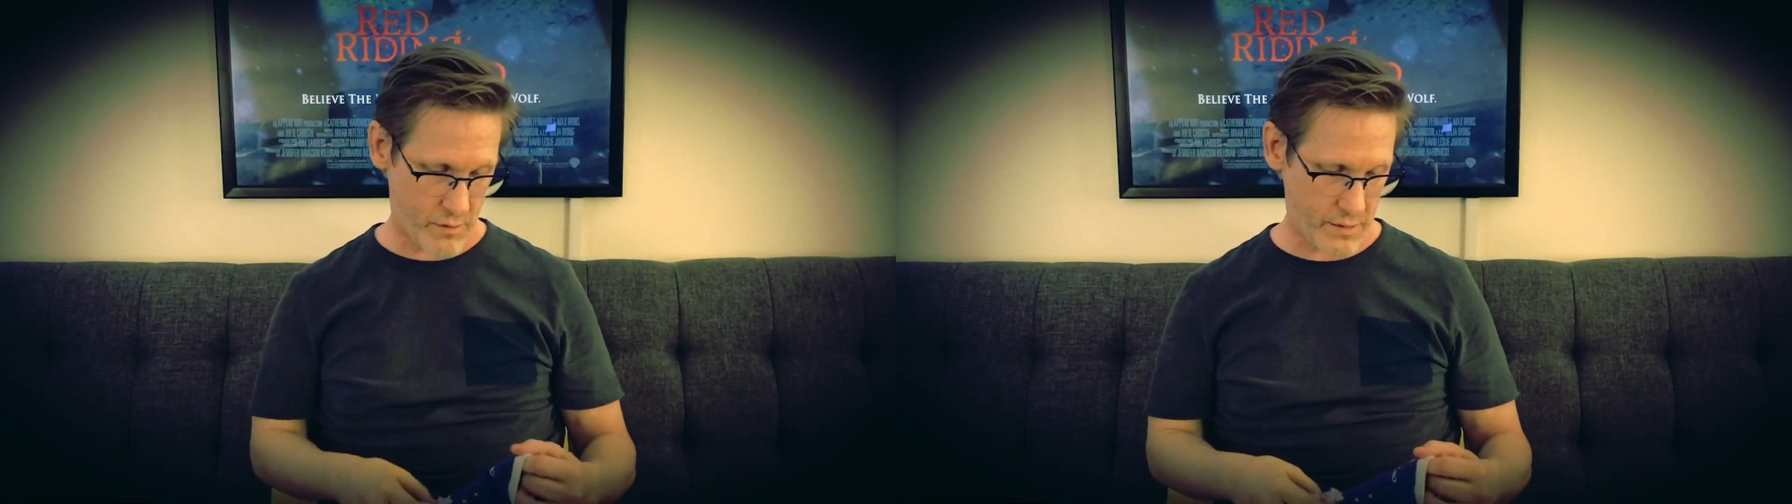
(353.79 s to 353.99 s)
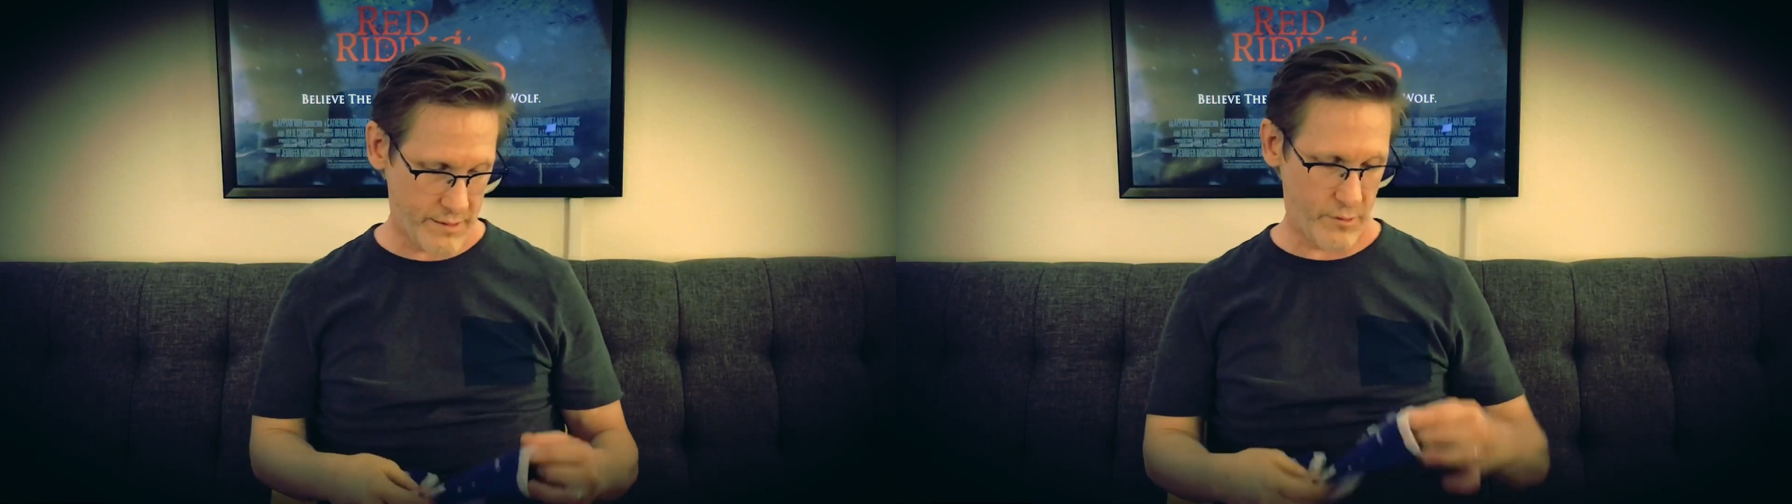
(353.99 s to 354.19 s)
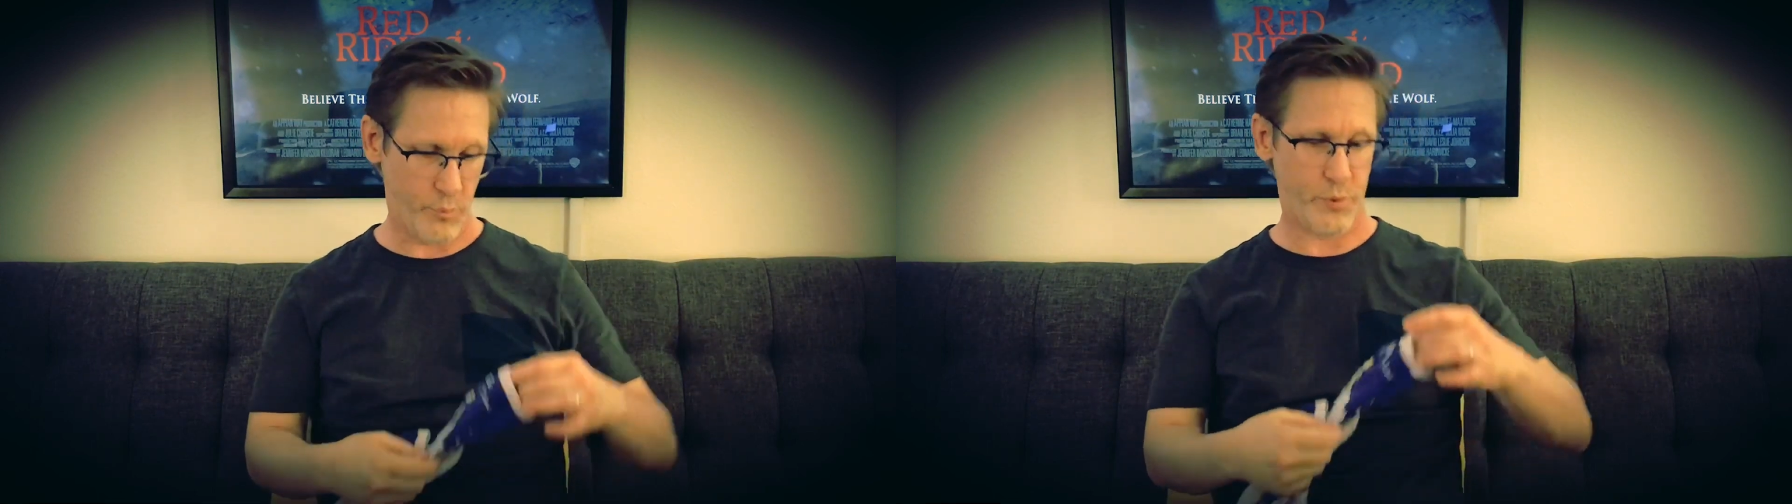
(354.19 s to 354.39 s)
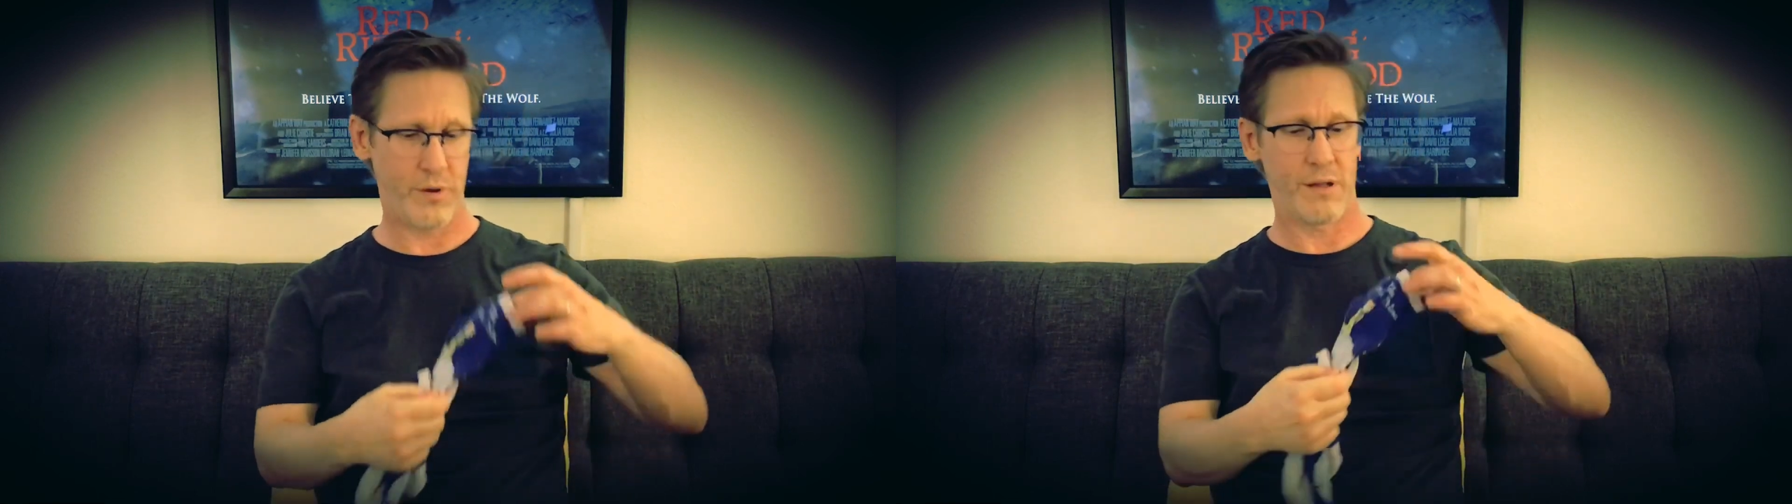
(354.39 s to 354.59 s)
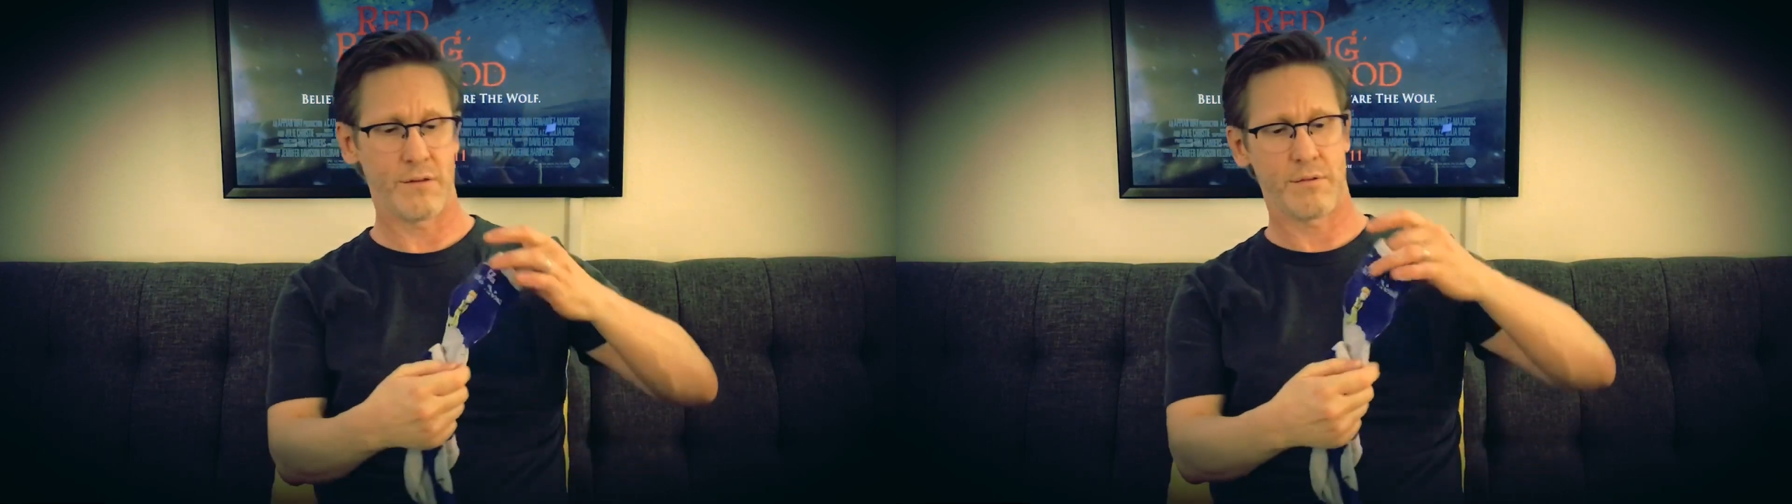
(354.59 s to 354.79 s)
are the Little
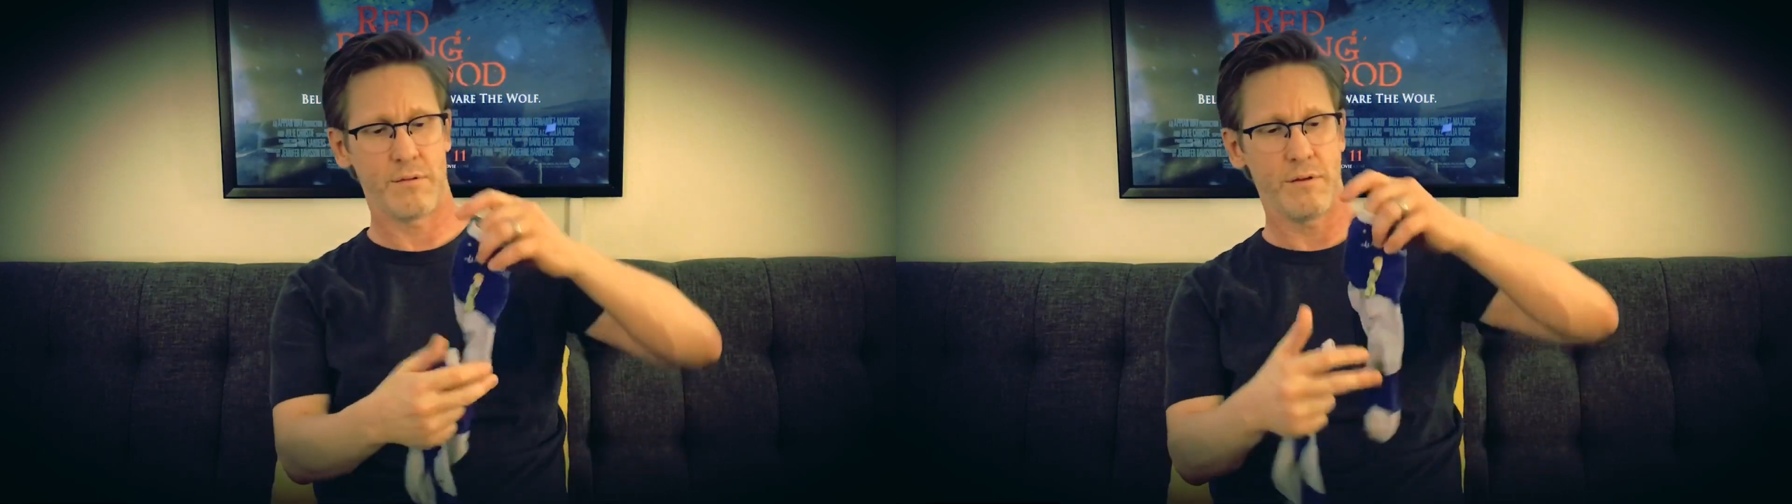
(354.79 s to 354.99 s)
Prince.